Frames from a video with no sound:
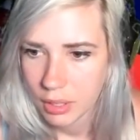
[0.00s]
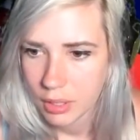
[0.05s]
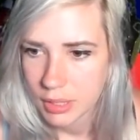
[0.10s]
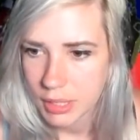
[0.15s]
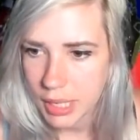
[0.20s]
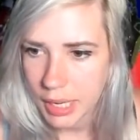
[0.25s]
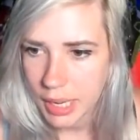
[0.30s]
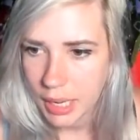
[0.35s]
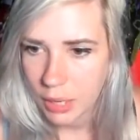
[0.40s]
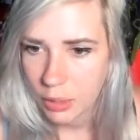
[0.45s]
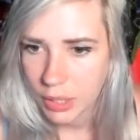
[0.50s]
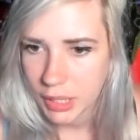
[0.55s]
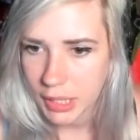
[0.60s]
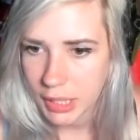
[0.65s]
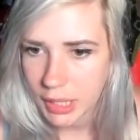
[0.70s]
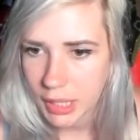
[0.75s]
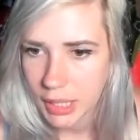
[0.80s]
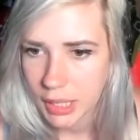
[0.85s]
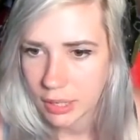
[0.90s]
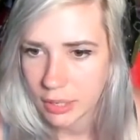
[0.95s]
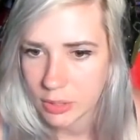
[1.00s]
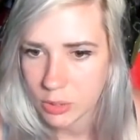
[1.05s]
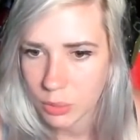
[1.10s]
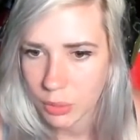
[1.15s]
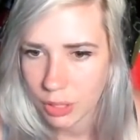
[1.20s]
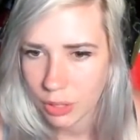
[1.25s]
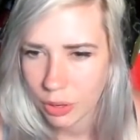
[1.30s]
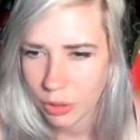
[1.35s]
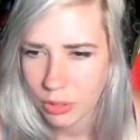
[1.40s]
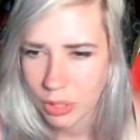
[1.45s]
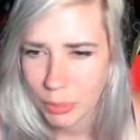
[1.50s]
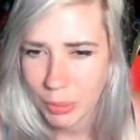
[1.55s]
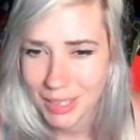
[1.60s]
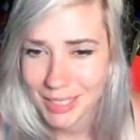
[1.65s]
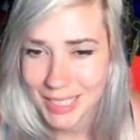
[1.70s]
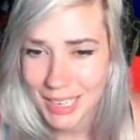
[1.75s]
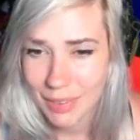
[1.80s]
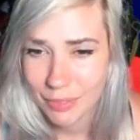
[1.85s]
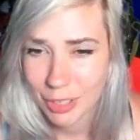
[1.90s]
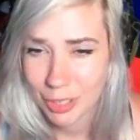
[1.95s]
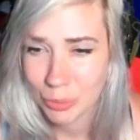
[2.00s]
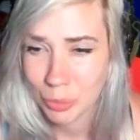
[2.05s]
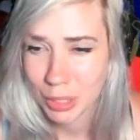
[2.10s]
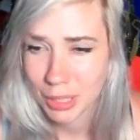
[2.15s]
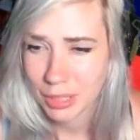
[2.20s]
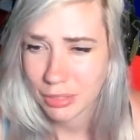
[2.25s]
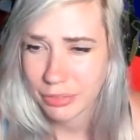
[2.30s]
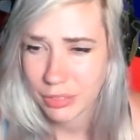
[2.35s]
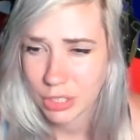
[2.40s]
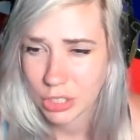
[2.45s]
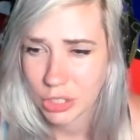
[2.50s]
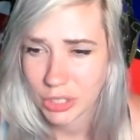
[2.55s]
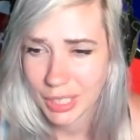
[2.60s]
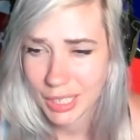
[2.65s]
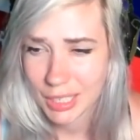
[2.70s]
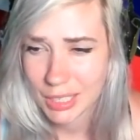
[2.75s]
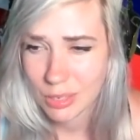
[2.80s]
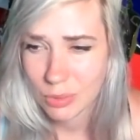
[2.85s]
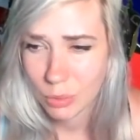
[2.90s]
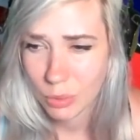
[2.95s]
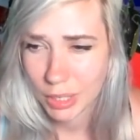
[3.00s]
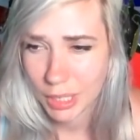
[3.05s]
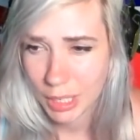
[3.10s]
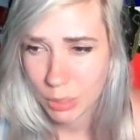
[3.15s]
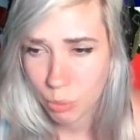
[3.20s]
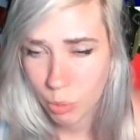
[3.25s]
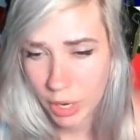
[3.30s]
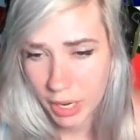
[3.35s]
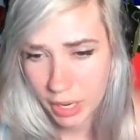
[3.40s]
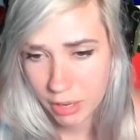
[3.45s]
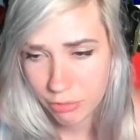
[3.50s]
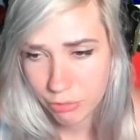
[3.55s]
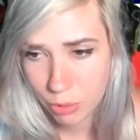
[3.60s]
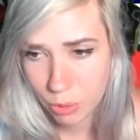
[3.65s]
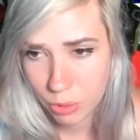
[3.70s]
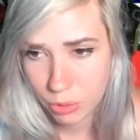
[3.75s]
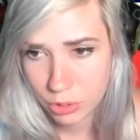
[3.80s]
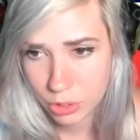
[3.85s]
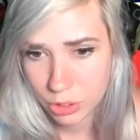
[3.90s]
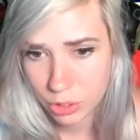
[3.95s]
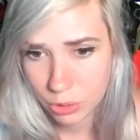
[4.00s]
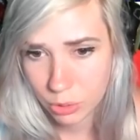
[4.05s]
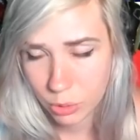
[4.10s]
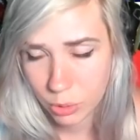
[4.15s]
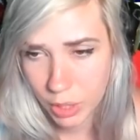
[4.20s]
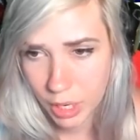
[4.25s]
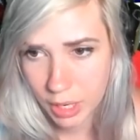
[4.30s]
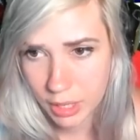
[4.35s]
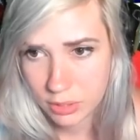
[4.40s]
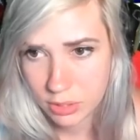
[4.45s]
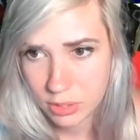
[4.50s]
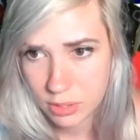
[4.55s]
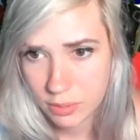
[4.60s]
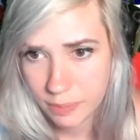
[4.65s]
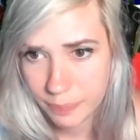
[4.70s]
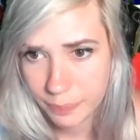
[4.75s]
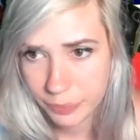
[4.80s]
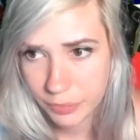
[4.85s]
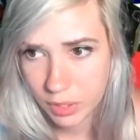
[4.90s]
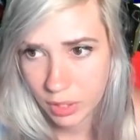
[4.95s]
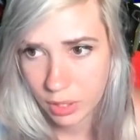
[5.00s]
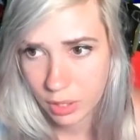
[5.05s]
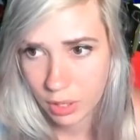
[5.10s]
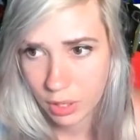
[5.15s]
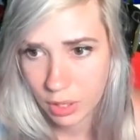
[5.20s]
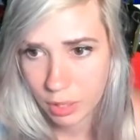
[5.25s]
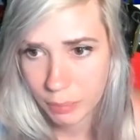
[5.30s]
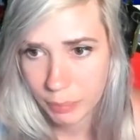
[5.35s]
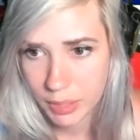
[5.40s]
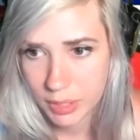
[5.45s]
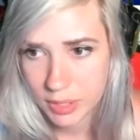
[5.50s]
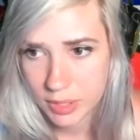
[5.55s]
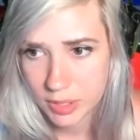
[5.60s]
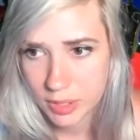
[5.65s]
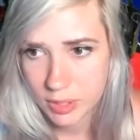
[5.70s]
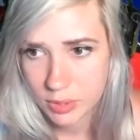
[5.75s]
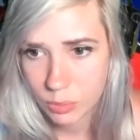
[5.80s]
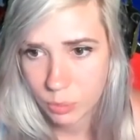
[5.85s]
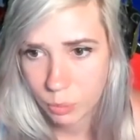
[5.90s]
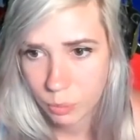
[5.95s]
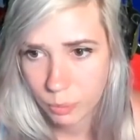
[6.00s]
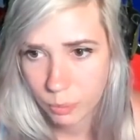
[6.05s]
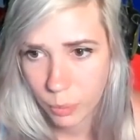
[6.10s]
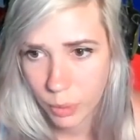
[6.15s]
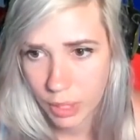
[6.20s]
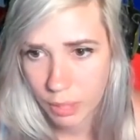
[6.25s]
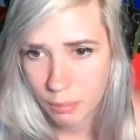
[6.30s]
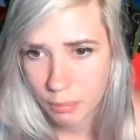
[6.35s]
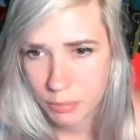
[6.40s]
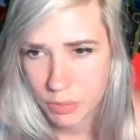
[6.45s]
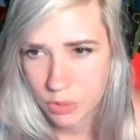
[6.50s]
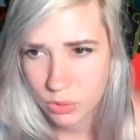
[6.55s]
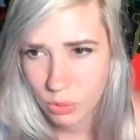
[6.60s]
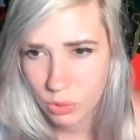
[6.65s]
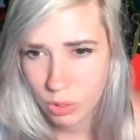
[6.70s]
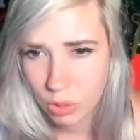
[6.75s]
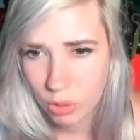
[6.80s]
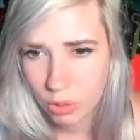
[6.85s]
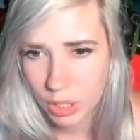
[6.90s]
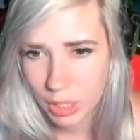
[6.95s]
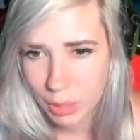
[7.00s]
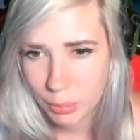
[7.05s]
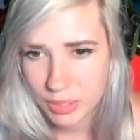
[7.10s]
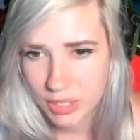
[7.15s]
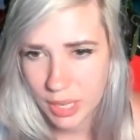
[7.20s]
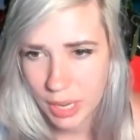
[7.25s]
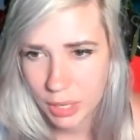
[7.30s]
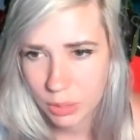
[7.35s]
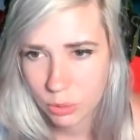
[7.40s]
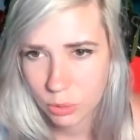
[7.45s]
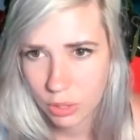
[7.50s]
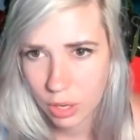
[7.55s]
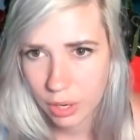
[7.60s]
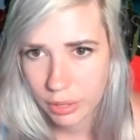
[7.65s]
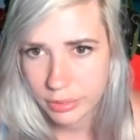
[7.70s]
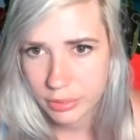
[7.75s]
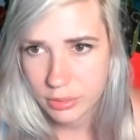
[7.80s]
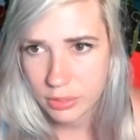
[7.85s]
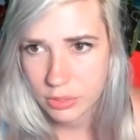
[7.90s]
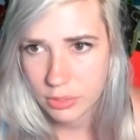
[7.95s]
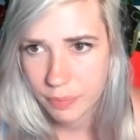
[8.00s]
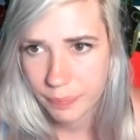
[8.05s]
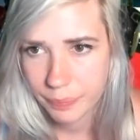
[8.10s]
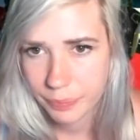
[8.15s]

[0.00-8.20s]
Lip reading: Down here is one of the only parts I haven't completely finished that I didn't want to keep waiting for to show you guys. Is what I'm sort of calling a Botanical Gardens.